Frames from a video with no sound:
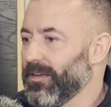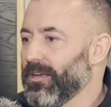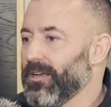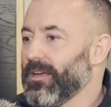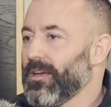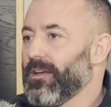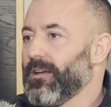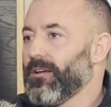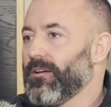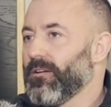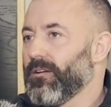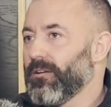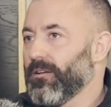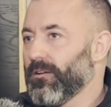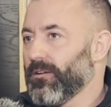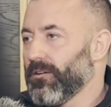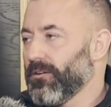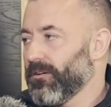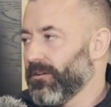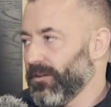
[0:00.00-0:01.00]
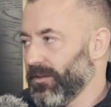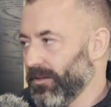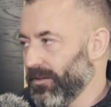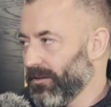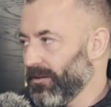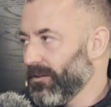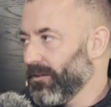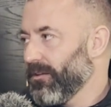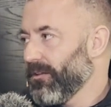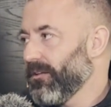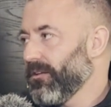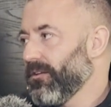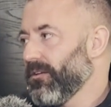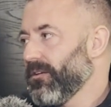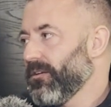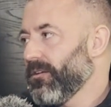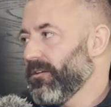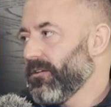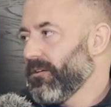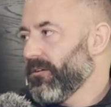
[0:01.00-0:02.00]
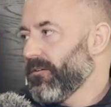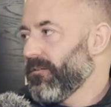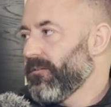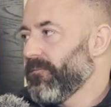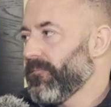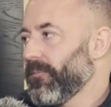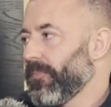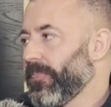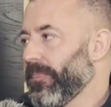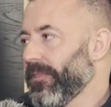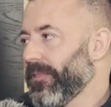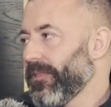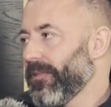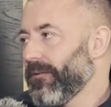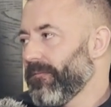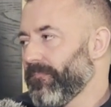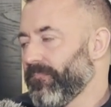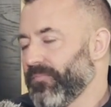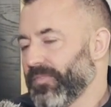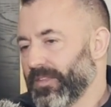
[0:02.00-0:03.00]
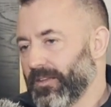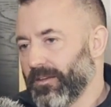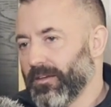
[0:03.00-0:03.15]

Like in the summer, you can eat outside, yeah?